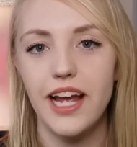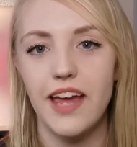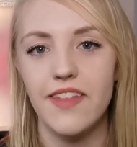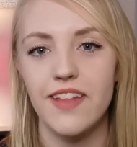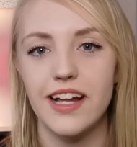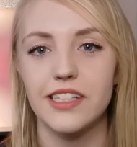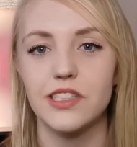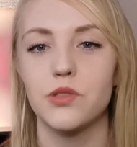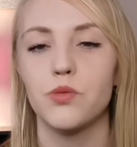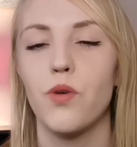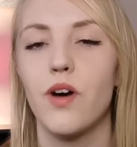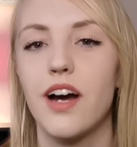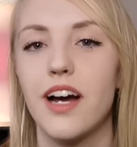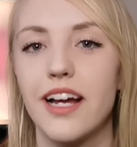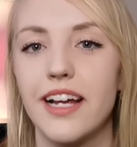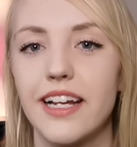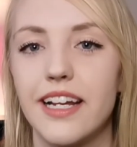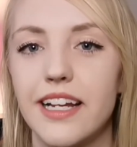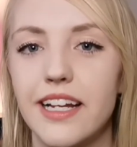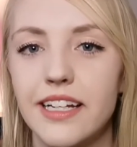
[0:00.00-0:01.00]
and that's
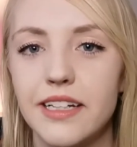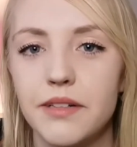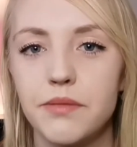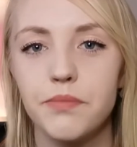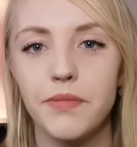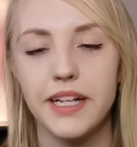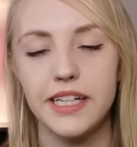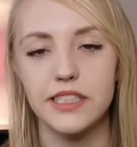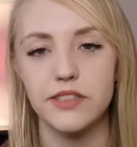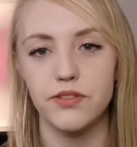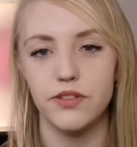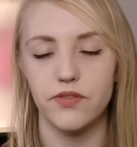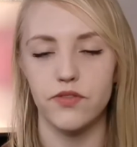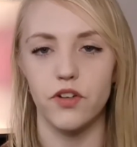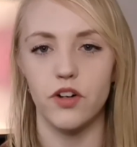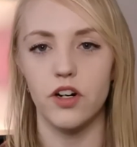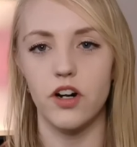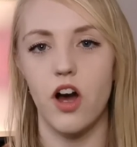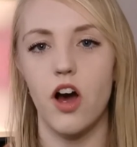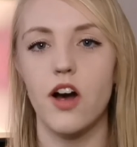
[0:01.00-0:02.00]
why it makes
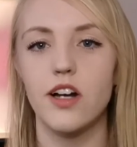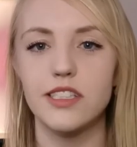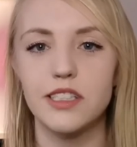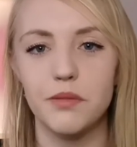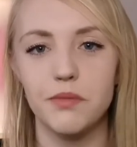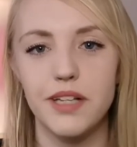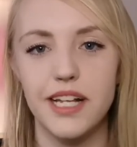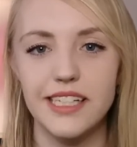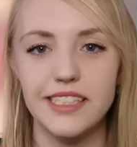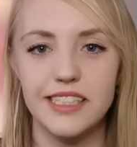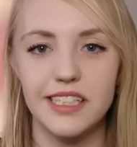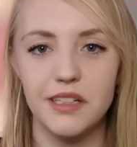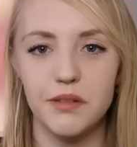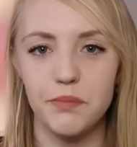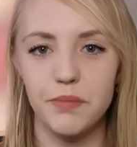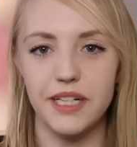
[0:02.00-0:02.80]
for an awesome lesson,